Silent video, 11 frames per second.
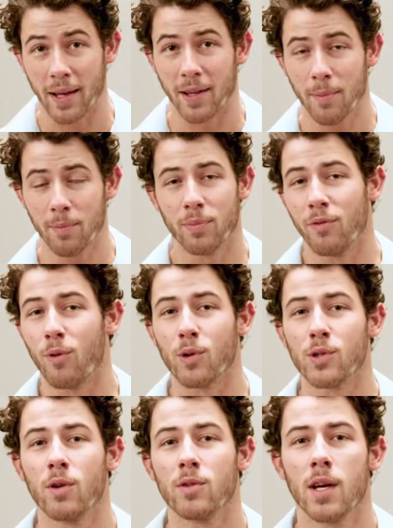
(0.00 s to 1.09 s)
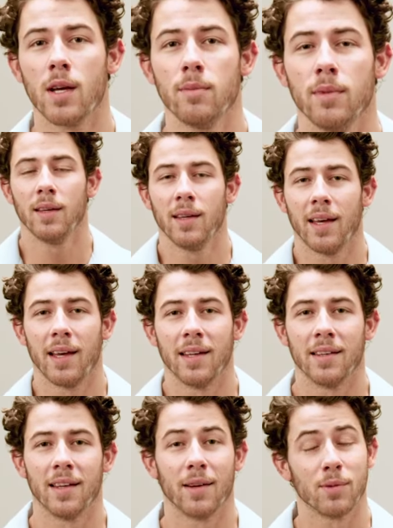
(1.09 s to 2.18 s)
up before showtime, and
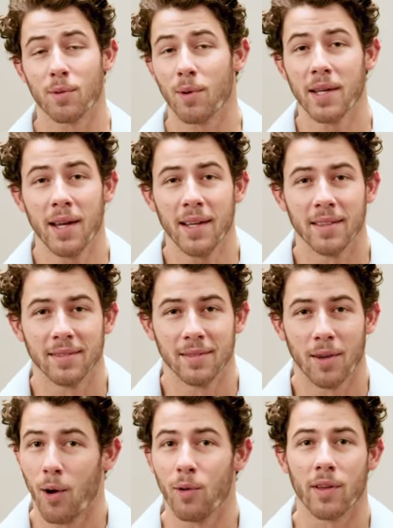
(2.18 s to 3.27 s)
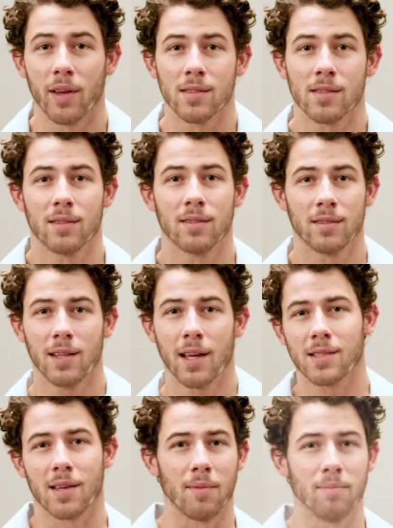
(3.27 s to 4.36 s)
uh, it was a great night, all thanks
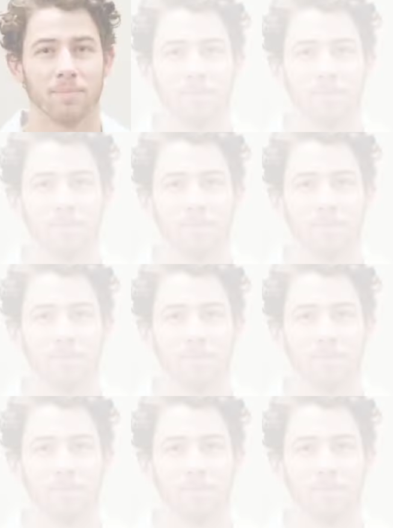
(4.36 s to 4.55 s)
Dexcom.